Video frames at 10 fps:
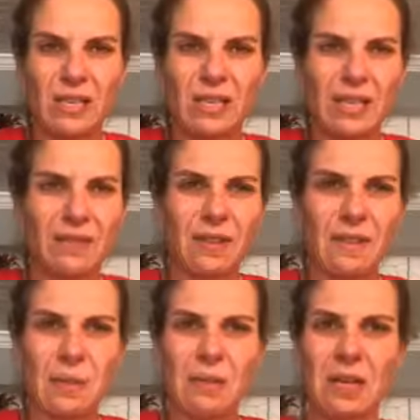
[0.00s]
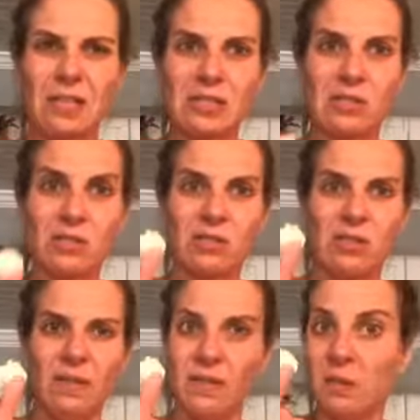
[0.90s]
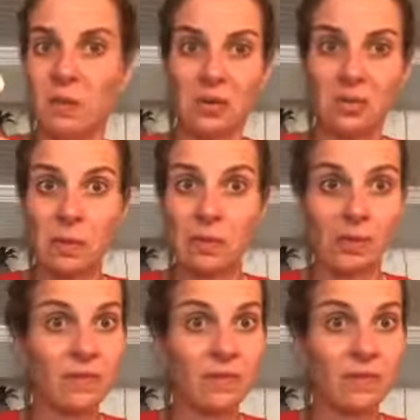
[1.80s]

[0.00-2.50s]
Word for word: instead of giving them a lozenge, give them a marshmallow.